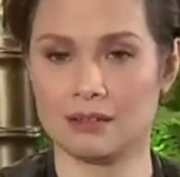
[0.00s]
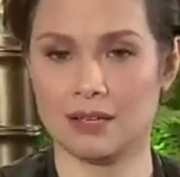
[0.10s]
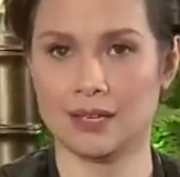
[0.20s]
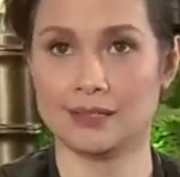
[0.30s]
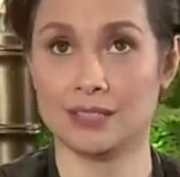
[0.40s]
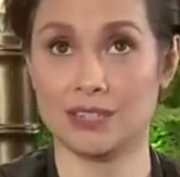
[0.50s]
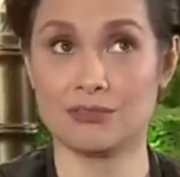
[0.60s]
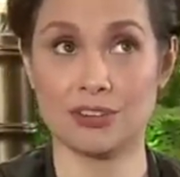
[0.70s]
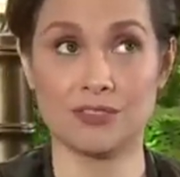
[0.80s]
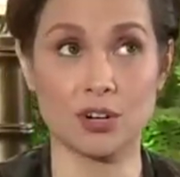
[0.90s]
and in
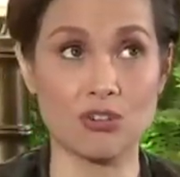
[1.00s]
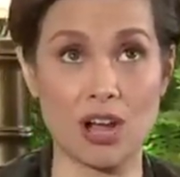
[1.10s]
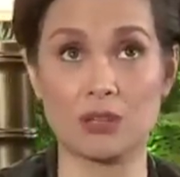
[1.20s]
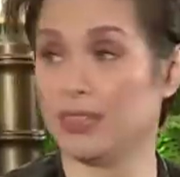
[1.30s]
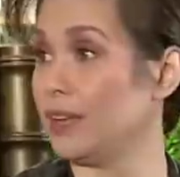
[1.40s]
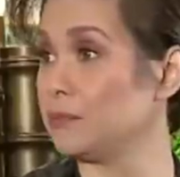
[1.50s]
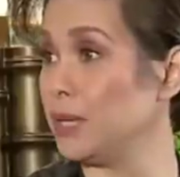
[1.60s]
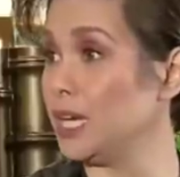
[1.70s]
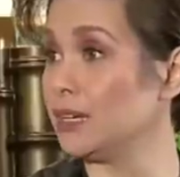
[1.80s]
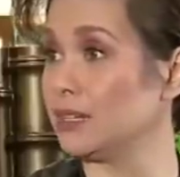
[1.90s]
front of a crowd that
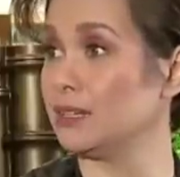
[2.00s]
big.